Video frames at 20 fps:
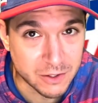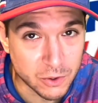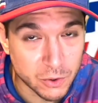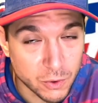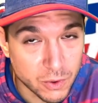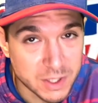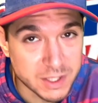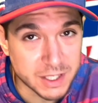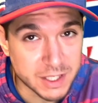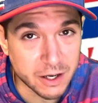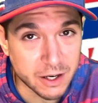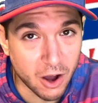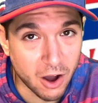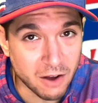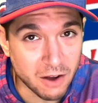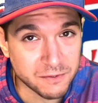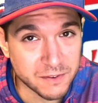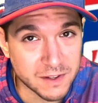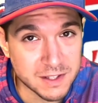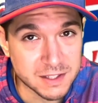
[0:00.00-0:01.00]
who is an
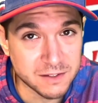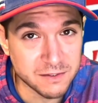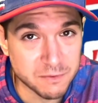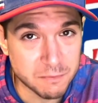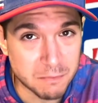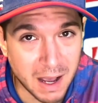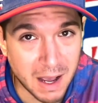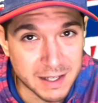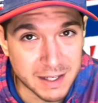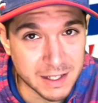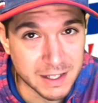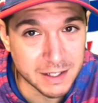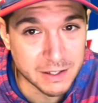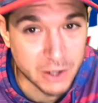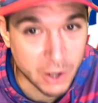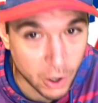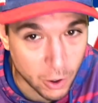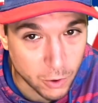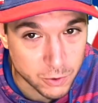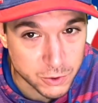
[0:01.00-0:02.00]
offensive minded
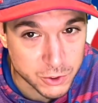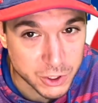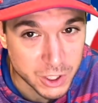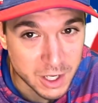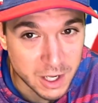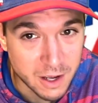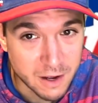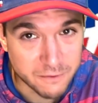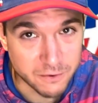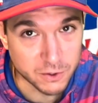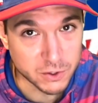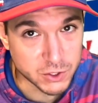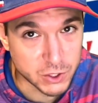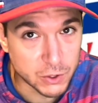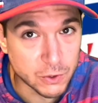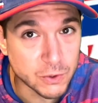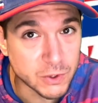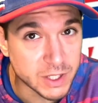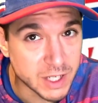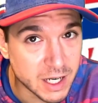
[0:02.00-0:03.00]
coach for
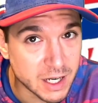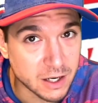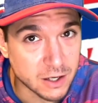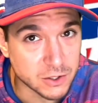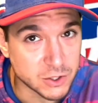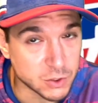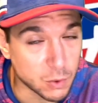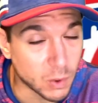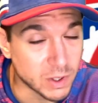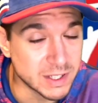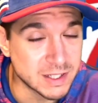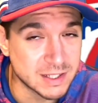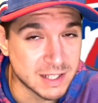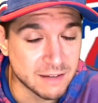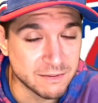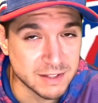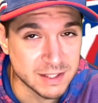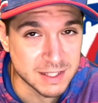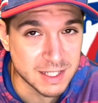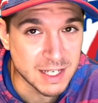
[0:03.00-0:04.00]
two years,
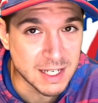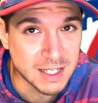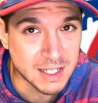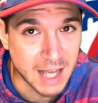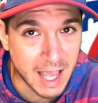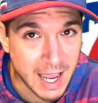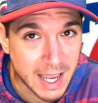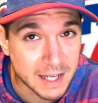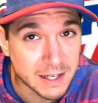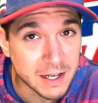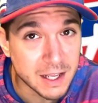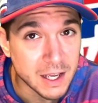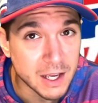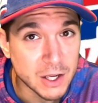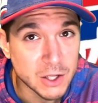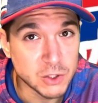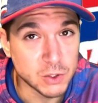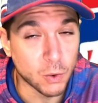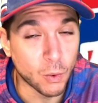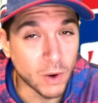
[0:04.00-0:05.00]
2017 and
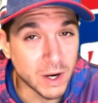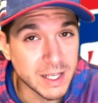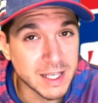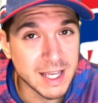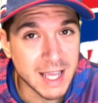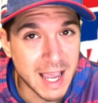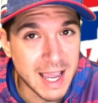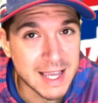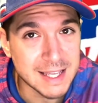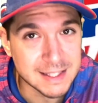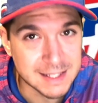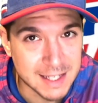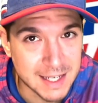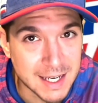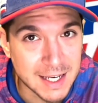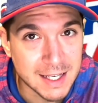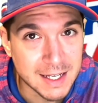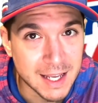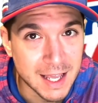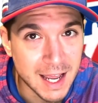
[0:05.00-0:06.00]

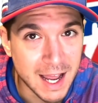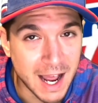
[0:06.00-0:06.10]
2018,